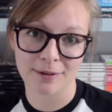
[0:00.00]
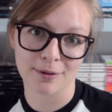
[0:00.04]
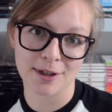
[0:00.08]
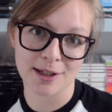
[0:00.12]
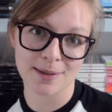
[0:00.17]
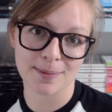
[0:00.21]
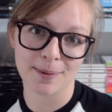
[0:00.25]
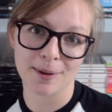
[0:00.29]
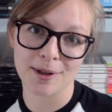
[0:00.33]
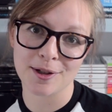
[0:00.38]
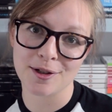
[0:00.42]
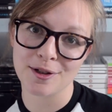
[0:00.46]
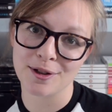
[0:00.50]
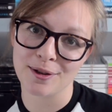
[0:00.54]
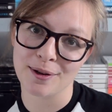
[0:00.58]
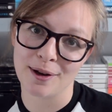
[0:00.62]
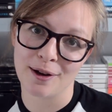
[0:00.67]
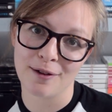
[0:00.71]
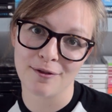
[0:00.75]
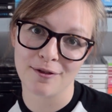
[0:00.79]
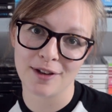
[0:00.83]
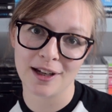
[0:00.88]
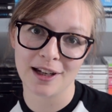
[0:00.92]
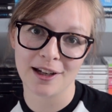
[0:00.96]
respond to
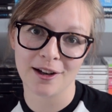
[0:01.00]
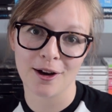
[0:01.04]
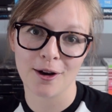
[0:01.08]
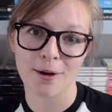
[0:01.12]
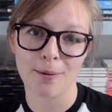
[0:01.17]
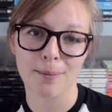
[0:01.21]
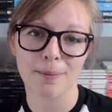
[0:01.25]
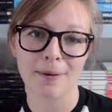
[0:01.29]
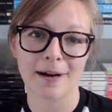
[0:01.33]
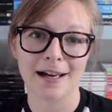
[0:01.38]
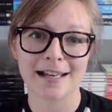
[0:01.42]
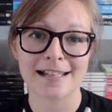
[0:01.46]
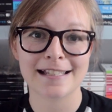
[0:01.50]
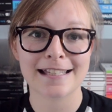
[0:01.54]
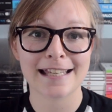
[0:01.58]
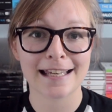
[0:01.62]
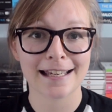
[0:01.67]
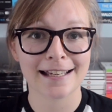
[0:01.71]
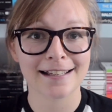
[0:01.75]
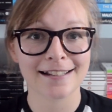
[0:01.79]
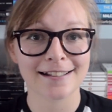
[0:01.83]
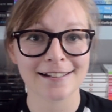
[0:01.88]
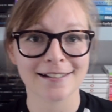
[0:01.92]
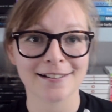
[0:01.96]
a video by
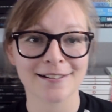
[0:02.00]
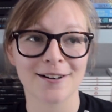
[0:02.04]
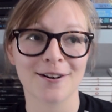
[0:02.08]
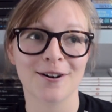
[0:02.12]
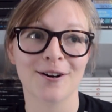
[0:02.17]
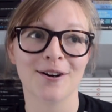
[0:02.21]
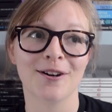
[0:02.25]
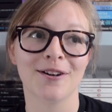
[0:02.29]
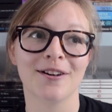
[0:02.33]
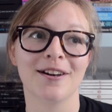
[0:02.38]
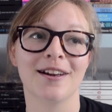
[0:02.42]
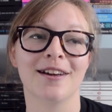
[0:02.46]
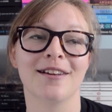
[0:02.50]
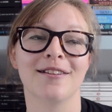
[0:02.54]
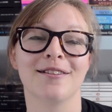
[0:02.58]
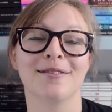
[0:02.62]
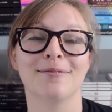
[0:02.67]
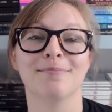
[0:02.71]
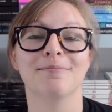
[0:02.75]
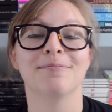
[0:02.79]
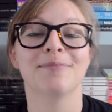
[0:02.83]
Tiernan on the